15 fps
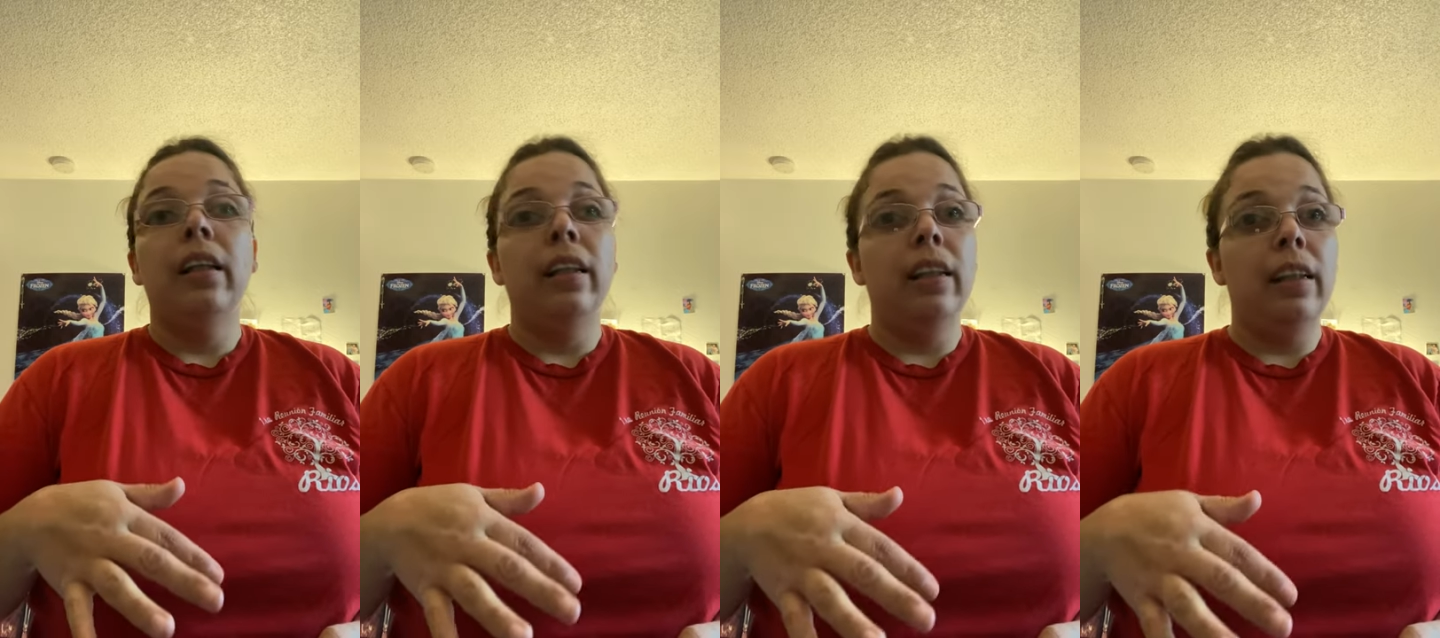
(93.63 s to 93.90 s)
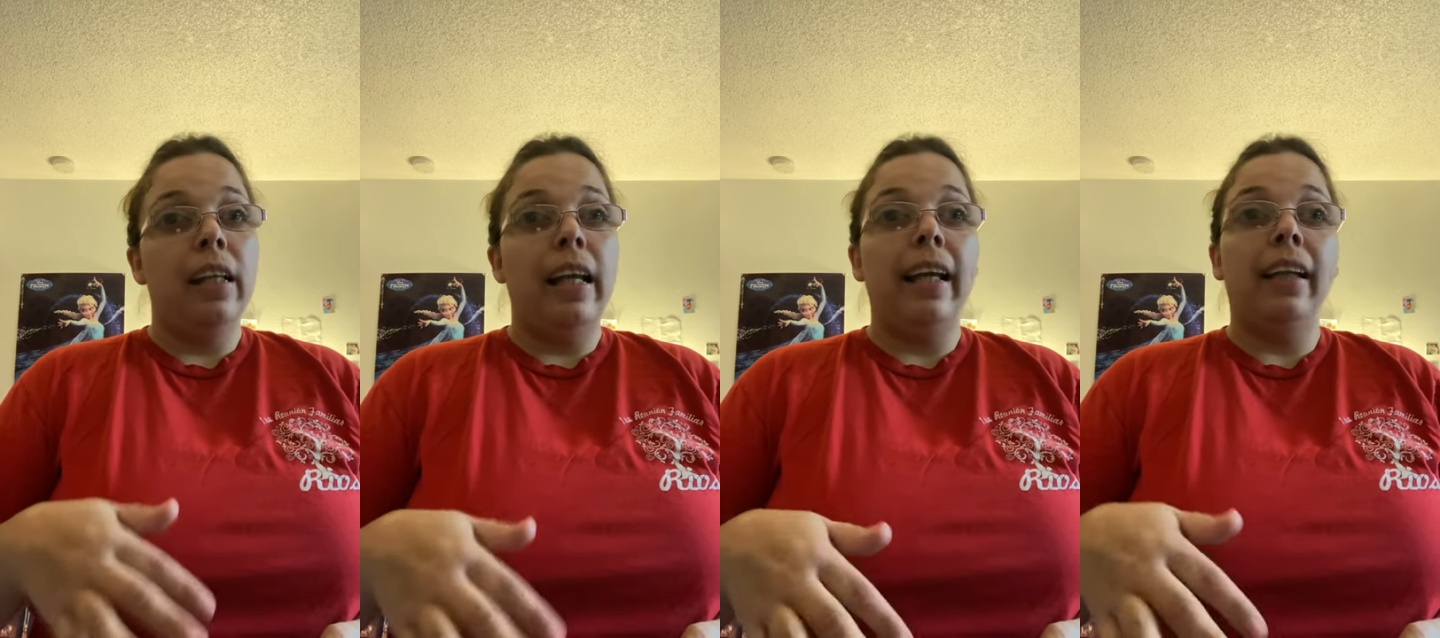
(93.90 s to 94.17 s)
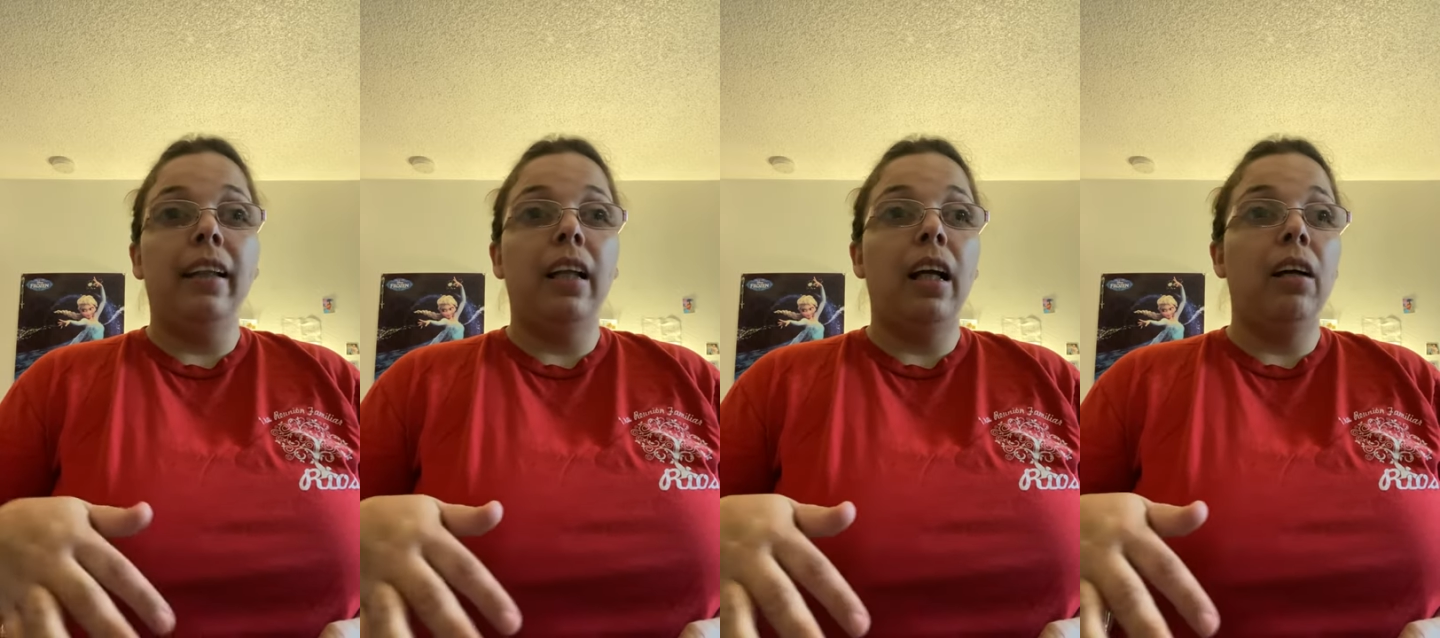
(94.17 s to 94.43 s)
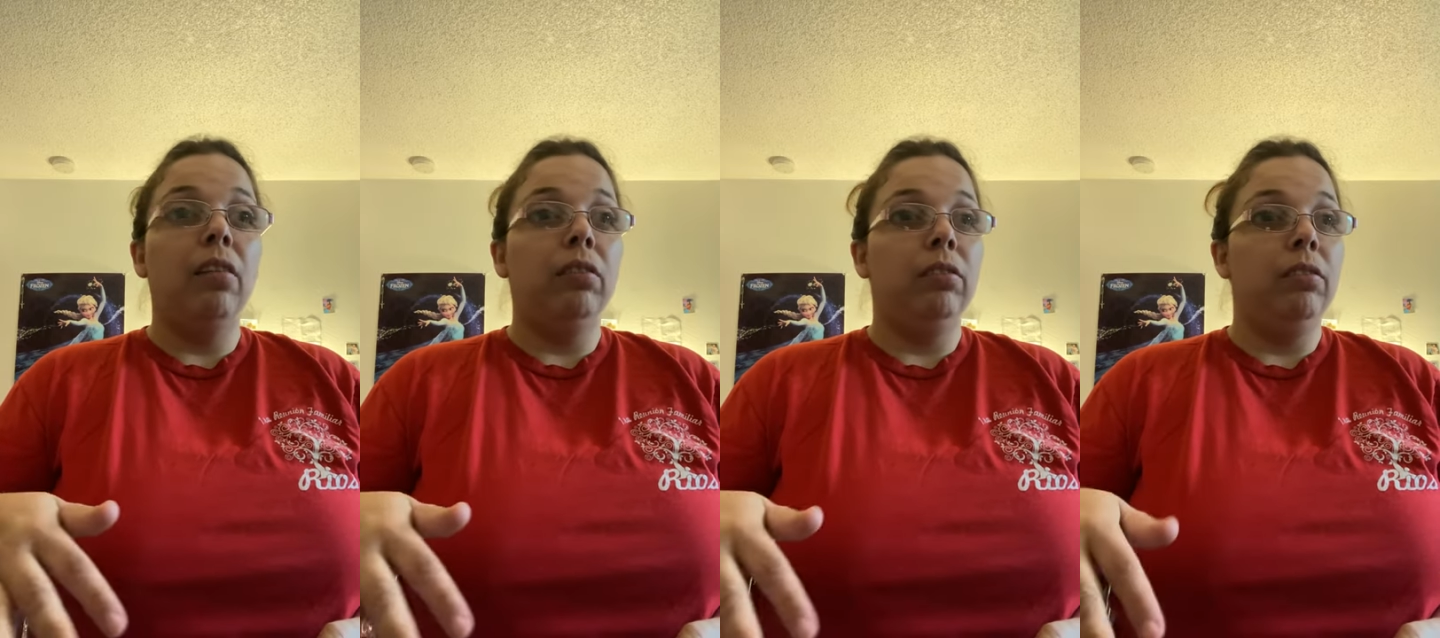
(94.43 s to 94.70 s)
leg
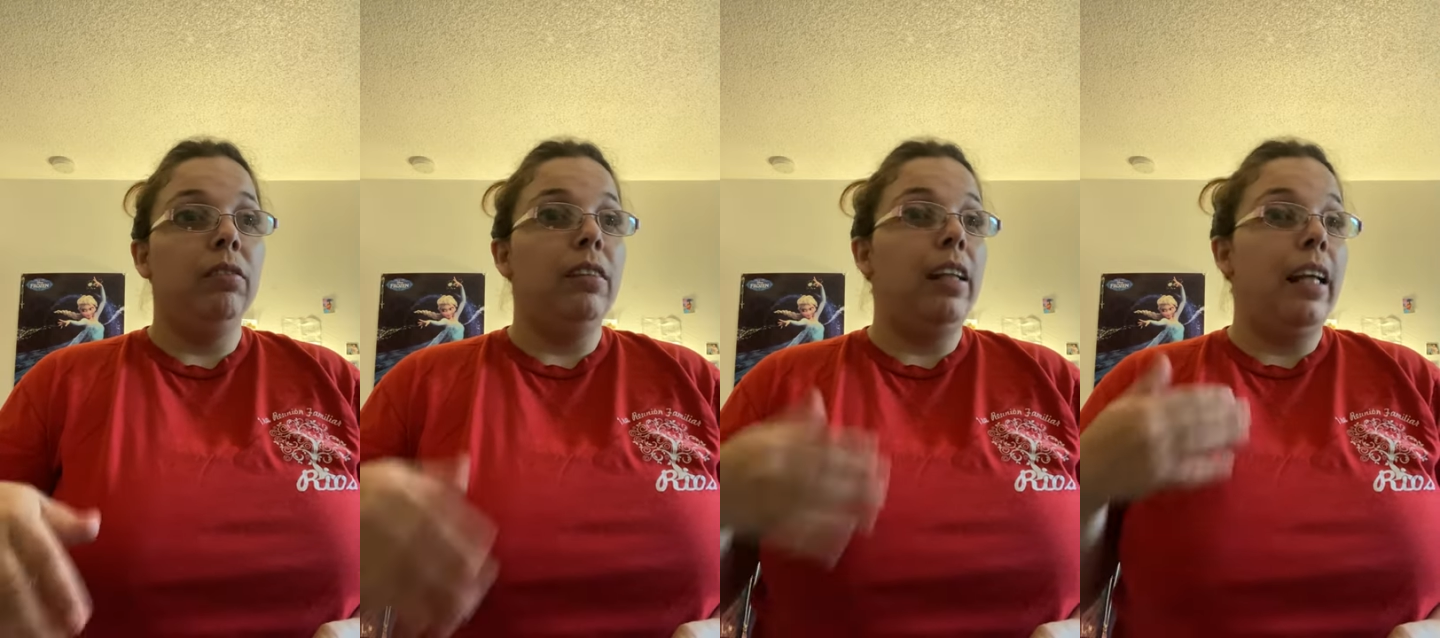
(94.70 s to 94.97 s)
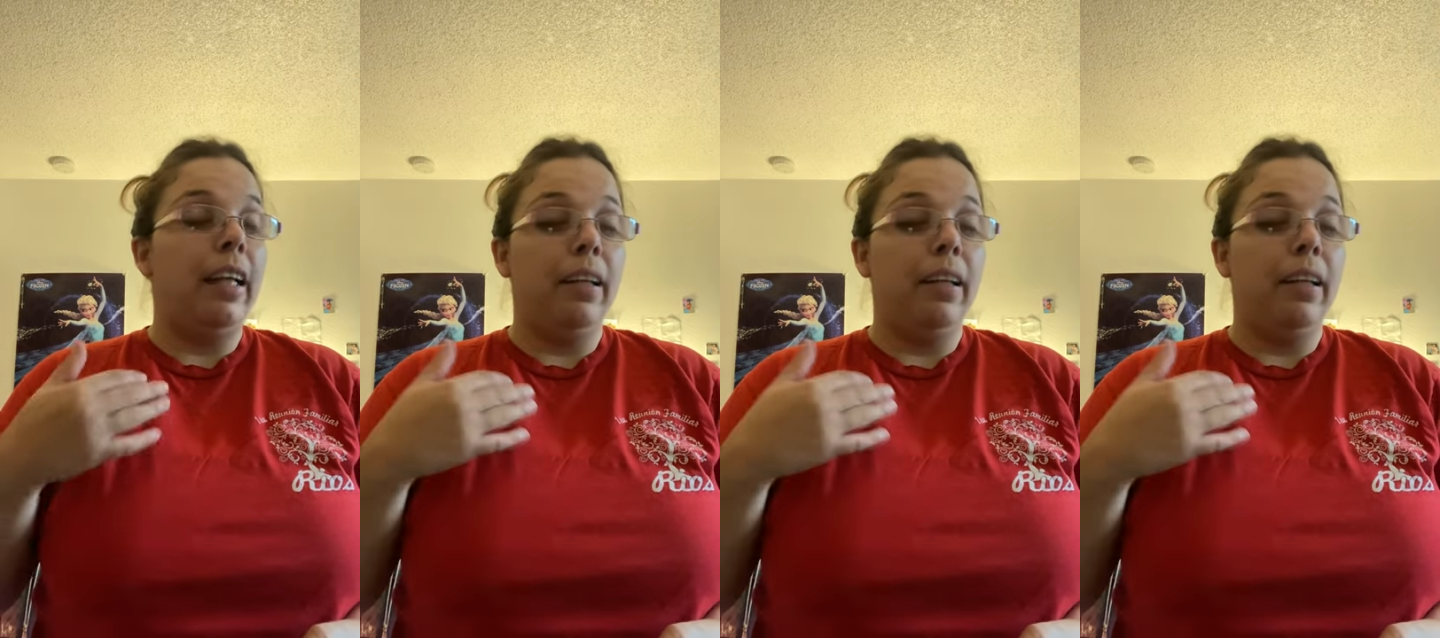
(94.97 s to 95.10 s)
down, like